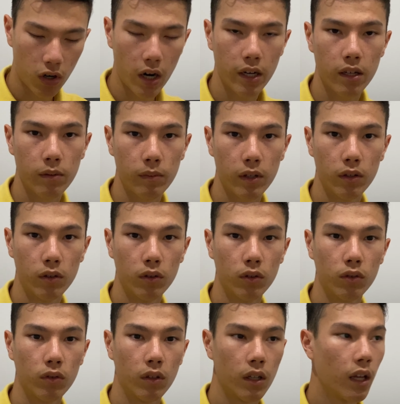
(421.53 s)
in the
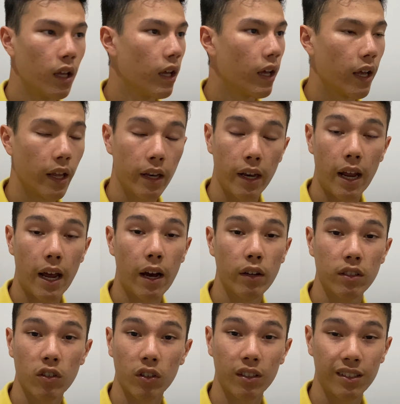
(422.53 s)
middle, and now it's
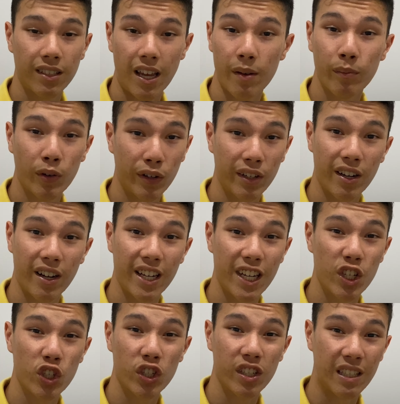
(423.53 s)
got a
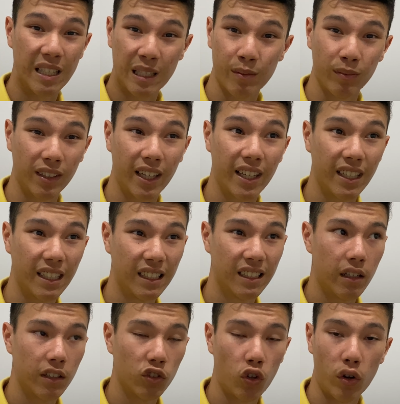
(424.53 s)
10.9-inch display,
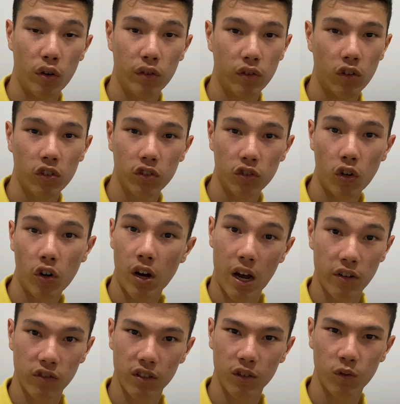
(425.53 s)
not
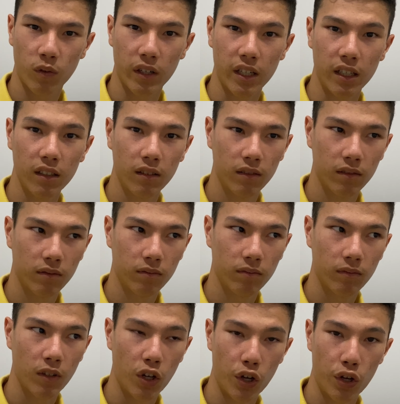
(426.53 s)
120
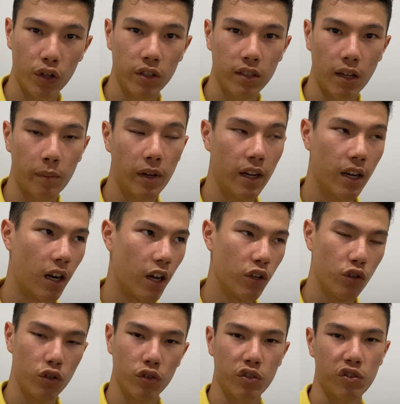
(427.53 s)
hertz. I mean, I
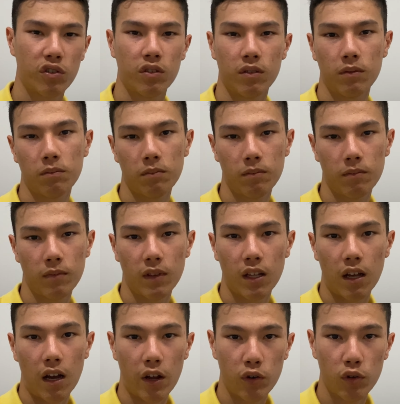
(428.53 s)

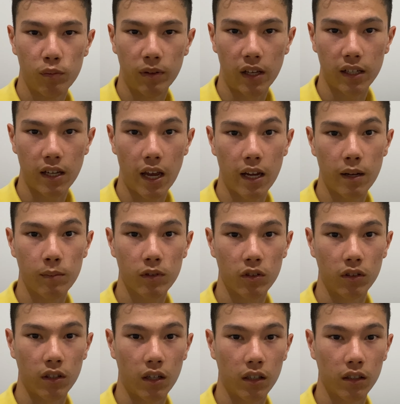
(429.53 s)
do play games on the
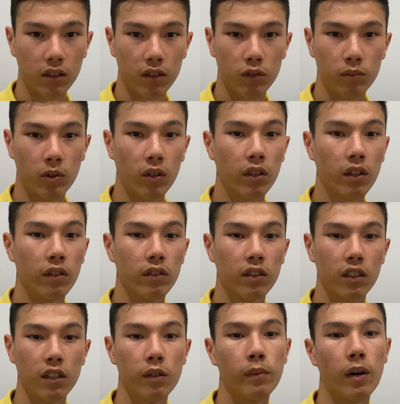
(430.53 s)
house. You probably can see
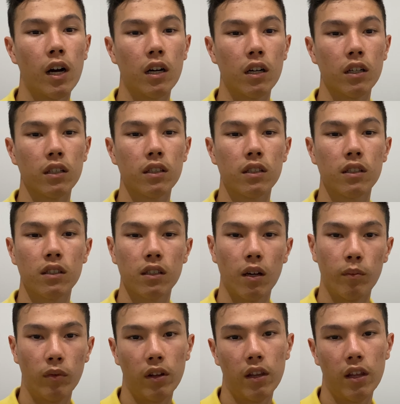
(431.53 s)
Among Us
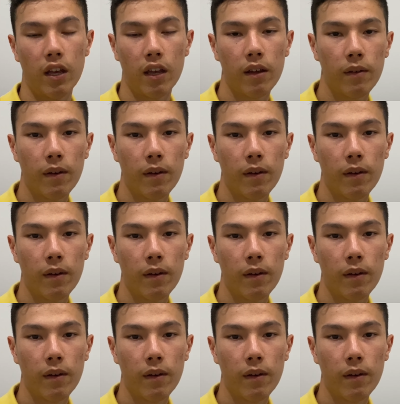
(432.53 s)
somewhere there.